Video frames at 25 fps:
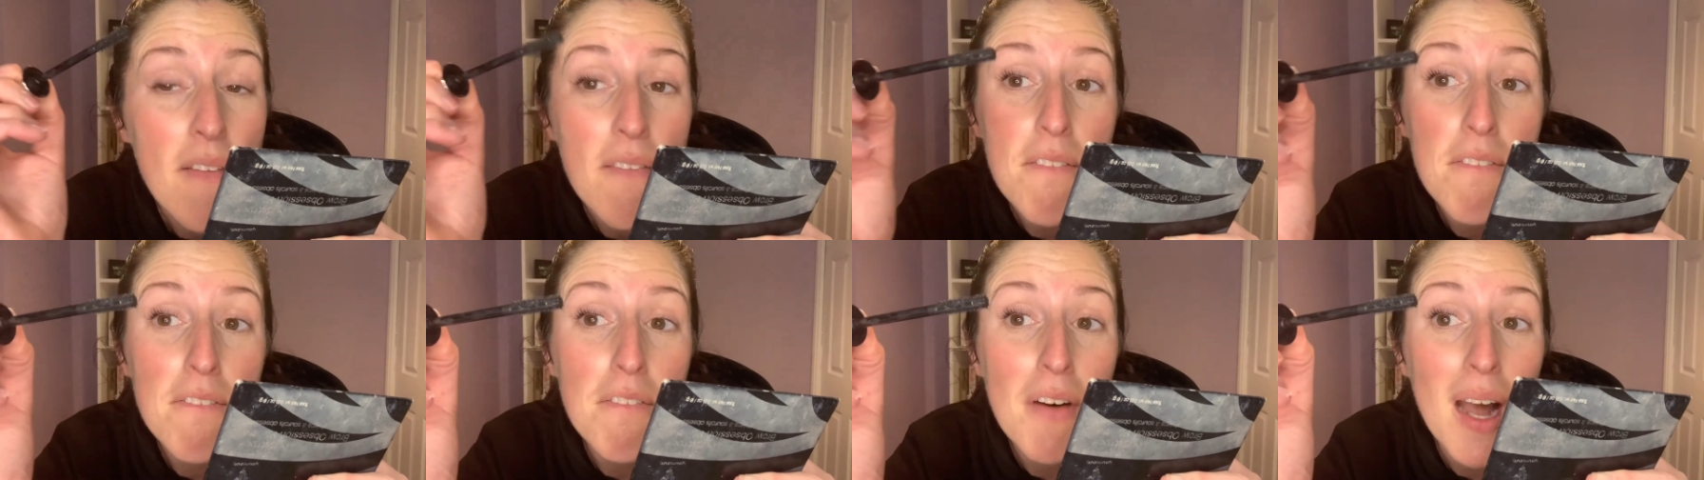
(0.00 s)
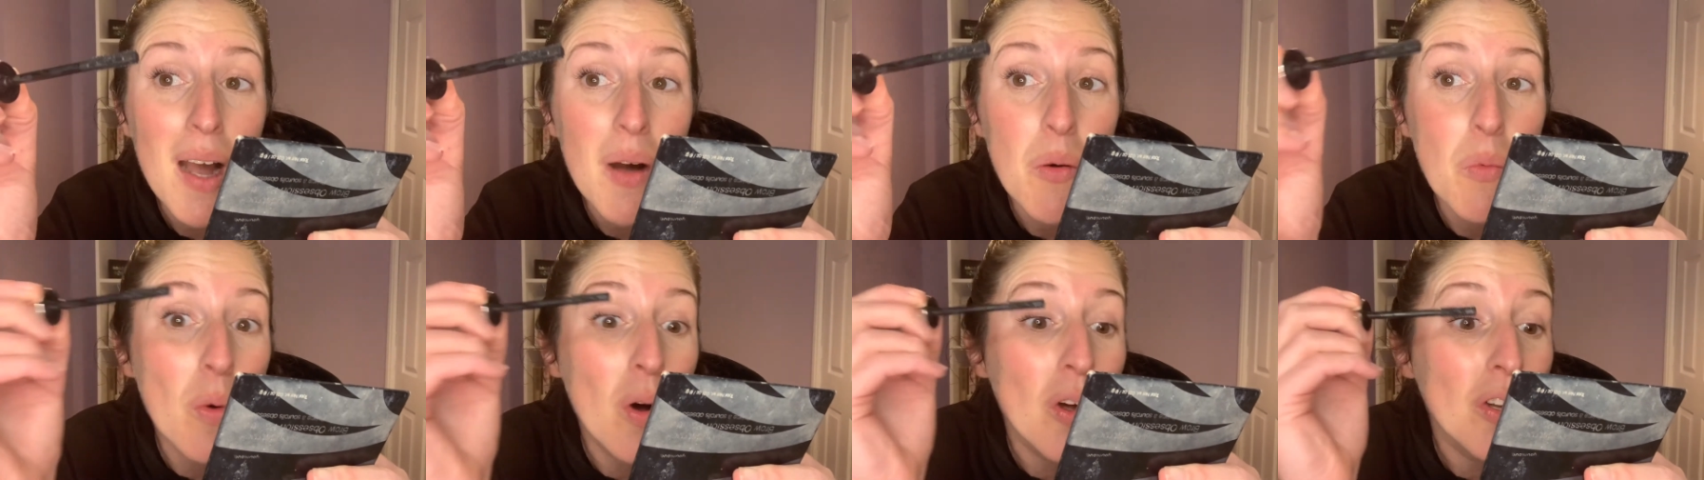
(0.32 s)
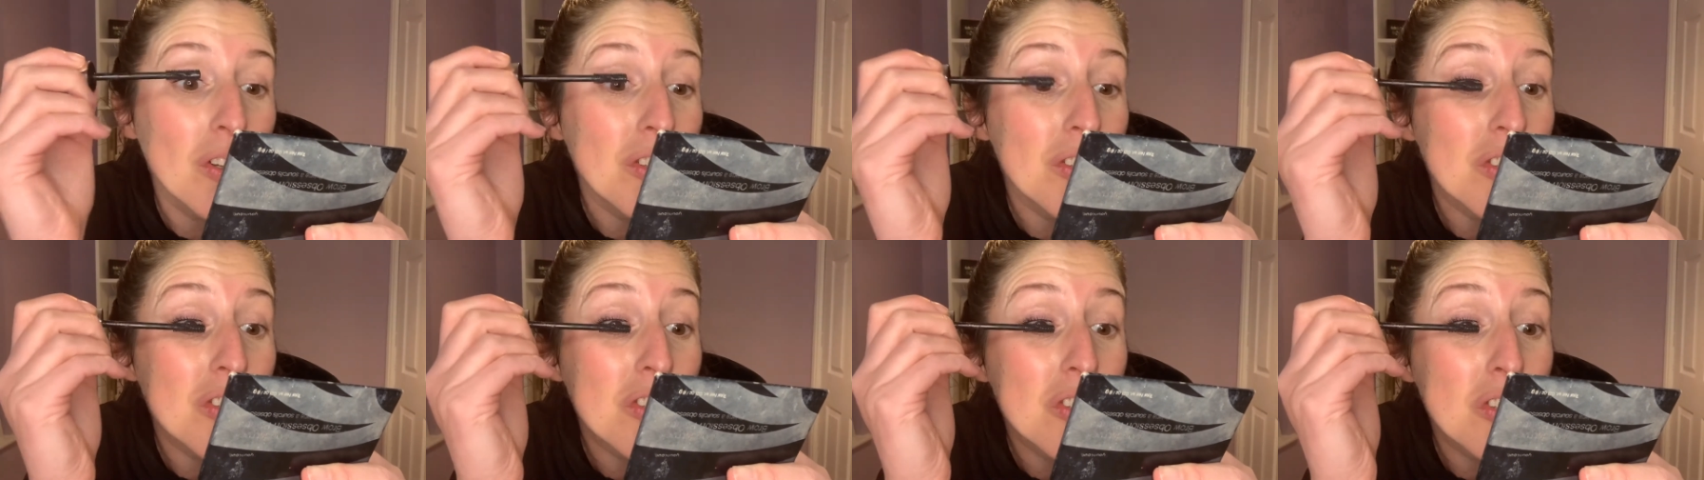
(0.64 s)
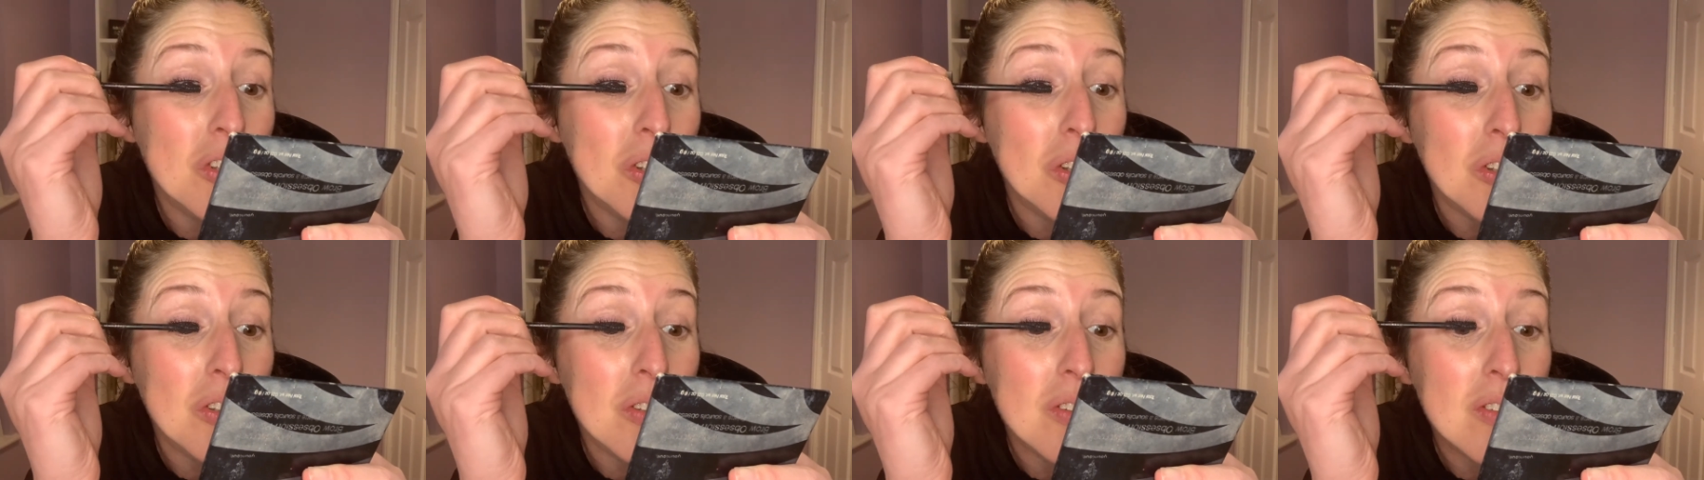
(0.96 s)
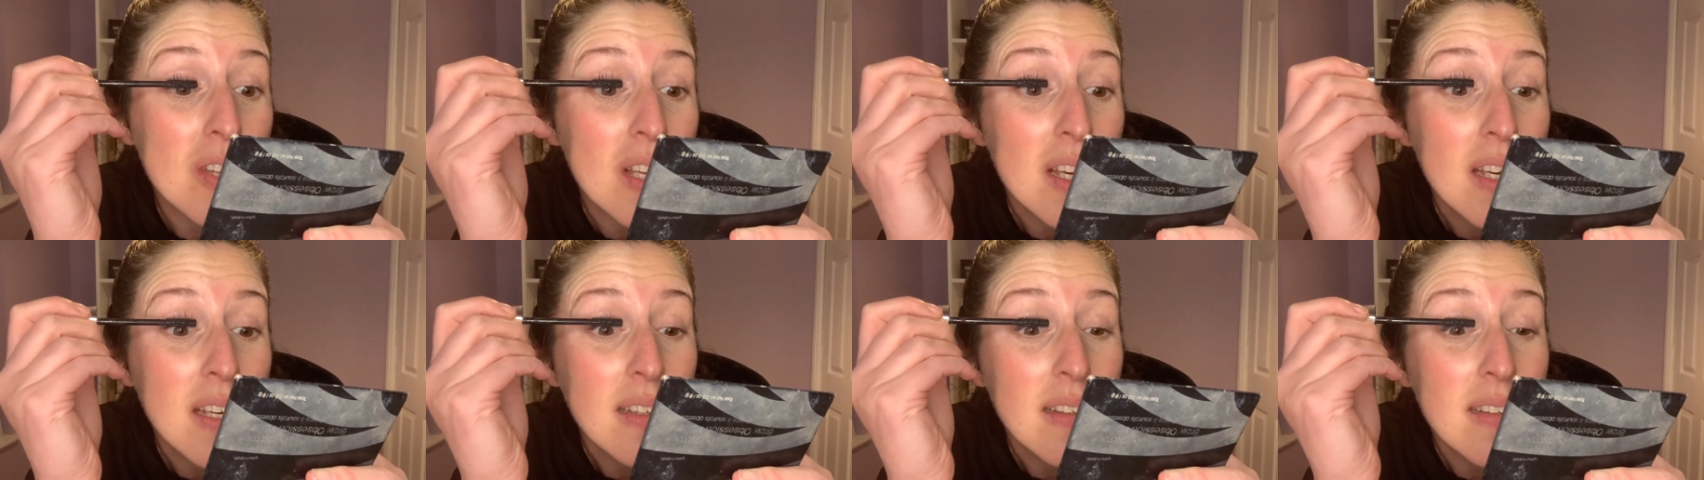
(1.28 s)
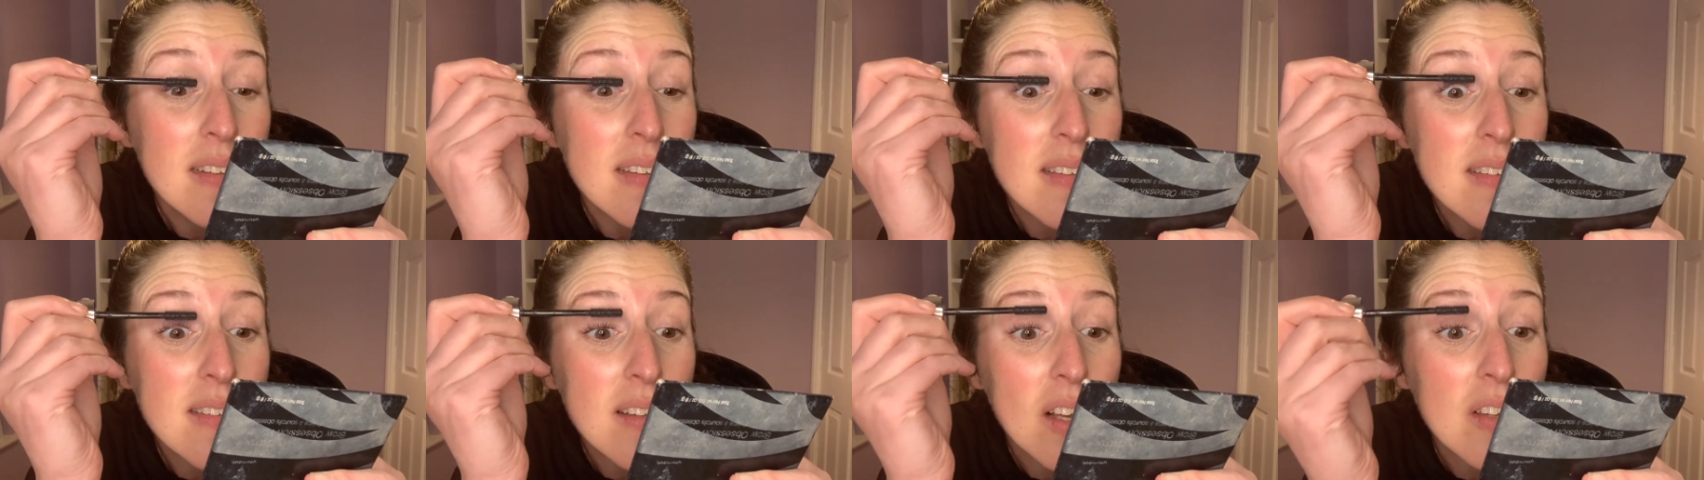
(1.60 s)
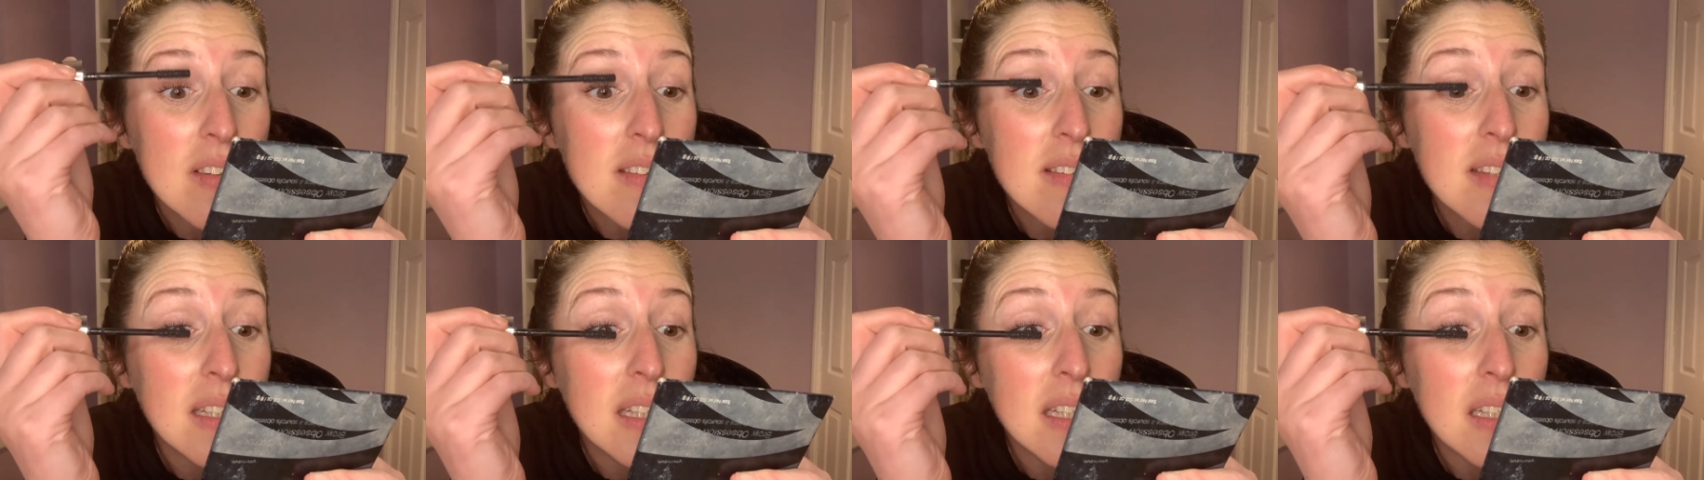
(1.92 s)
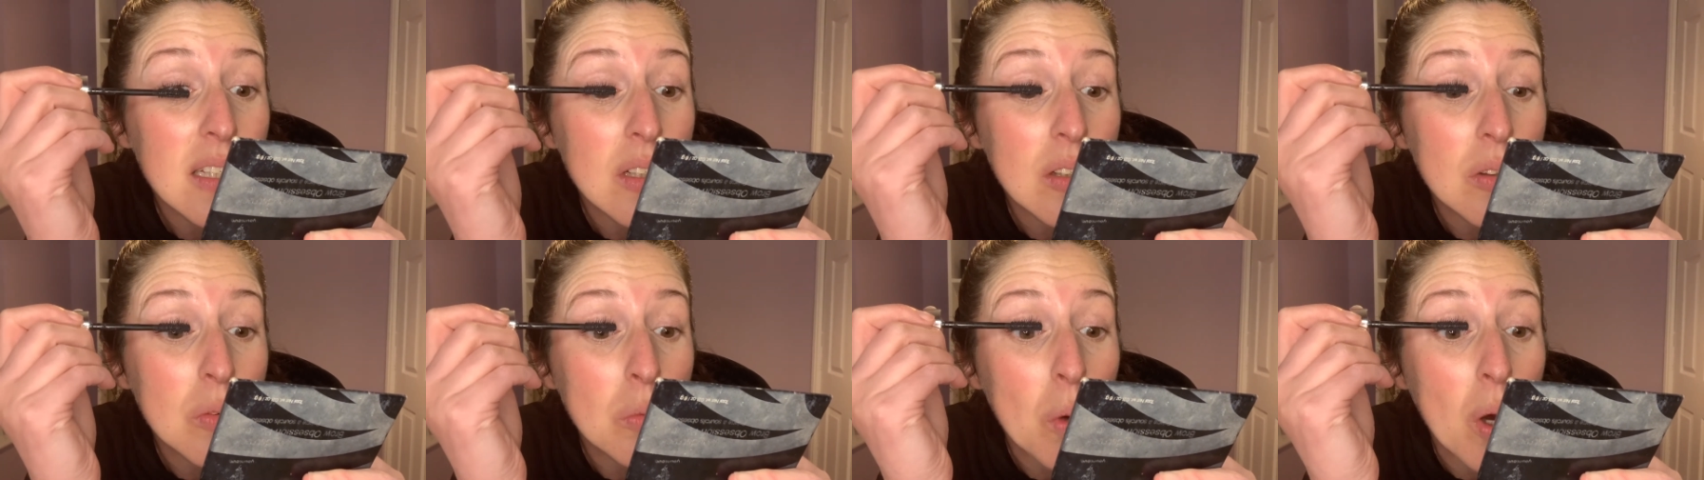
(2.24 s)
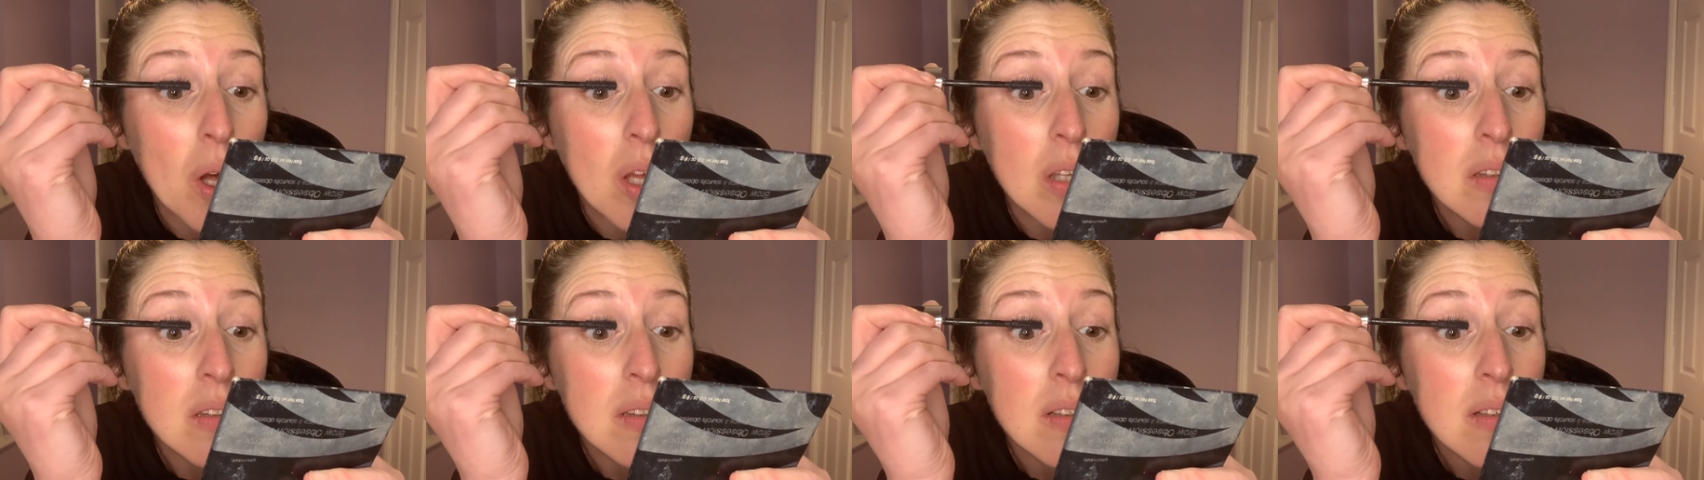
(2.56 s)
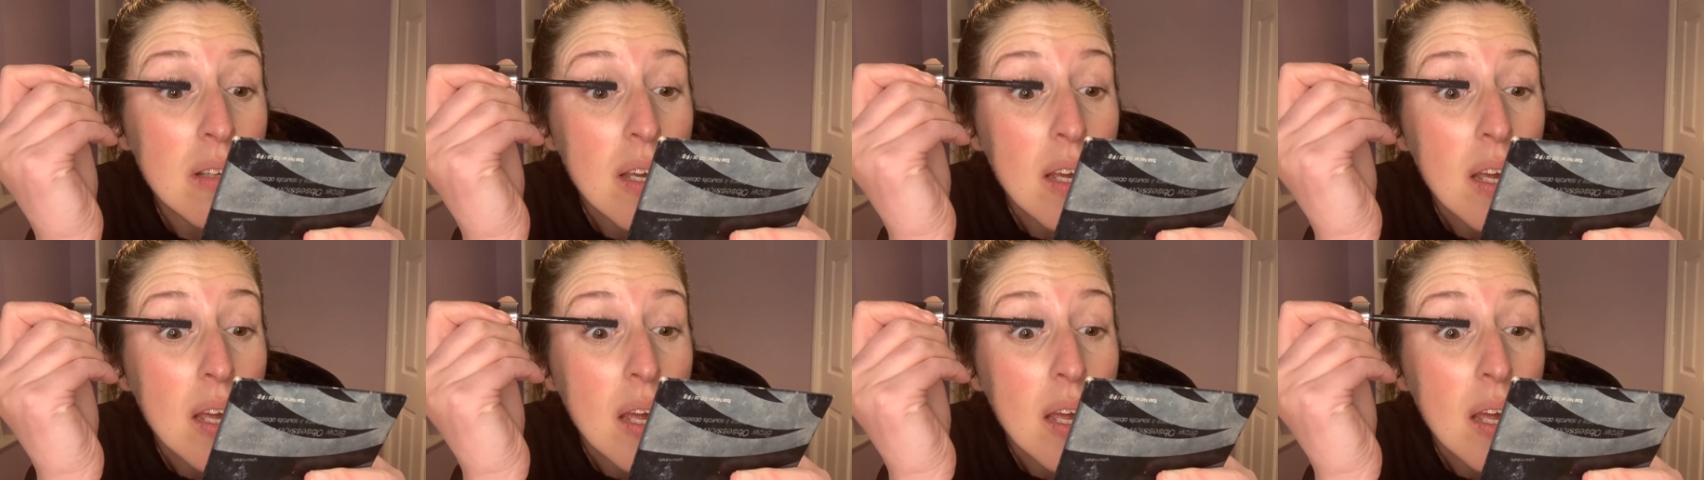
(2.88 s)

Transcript: fat wand does. This is our silicone wand.